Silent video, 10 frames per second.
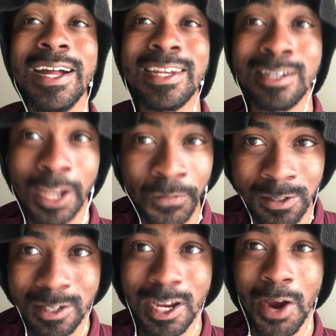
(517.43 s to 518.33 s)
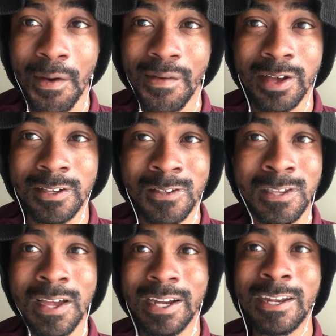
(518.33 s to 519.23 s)
different scenarios
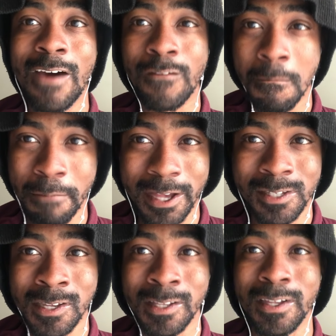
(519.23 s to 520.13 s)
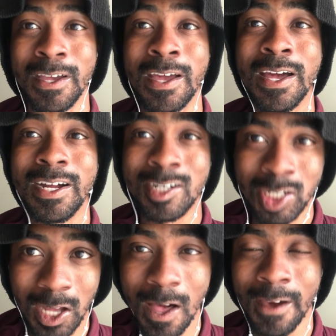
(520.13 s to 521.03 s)
that we're basically
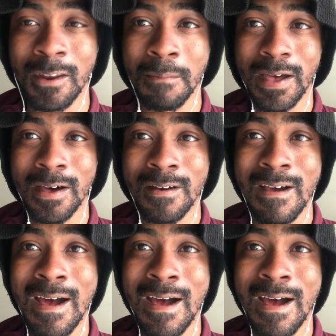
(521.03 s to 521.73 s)
talking about.